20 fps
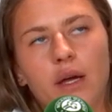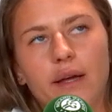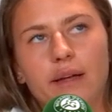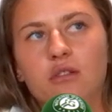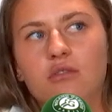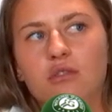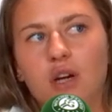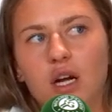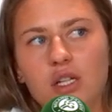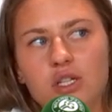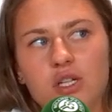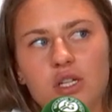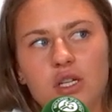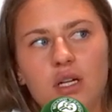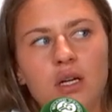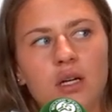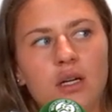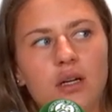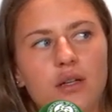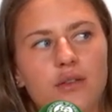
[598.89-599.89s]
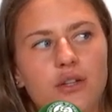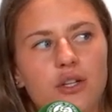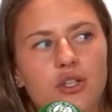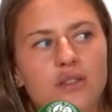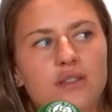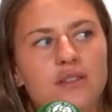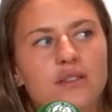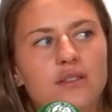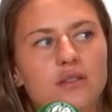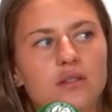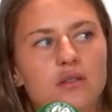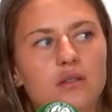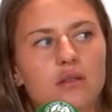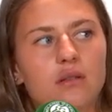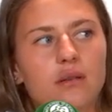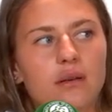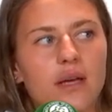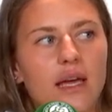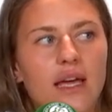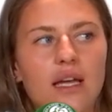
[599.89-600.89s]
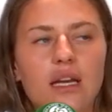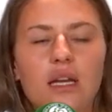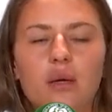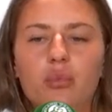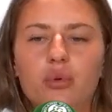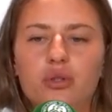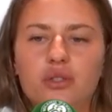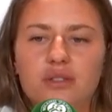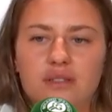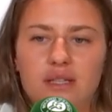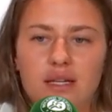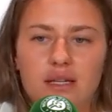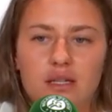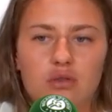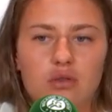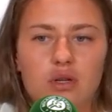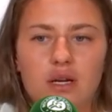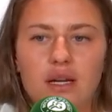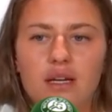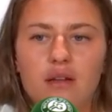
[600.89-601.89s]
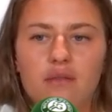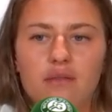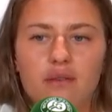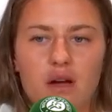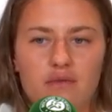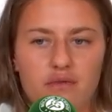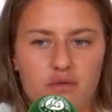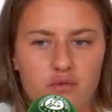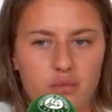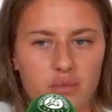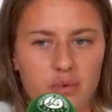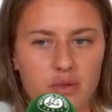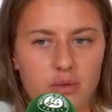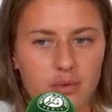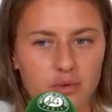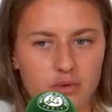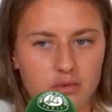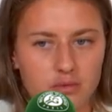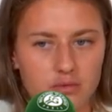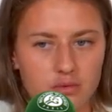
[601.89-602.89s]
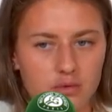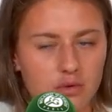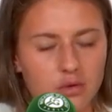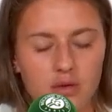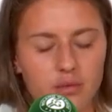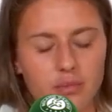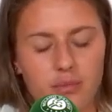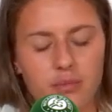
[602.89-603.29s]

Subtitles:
In Russia, there is 80% or 85% of people, or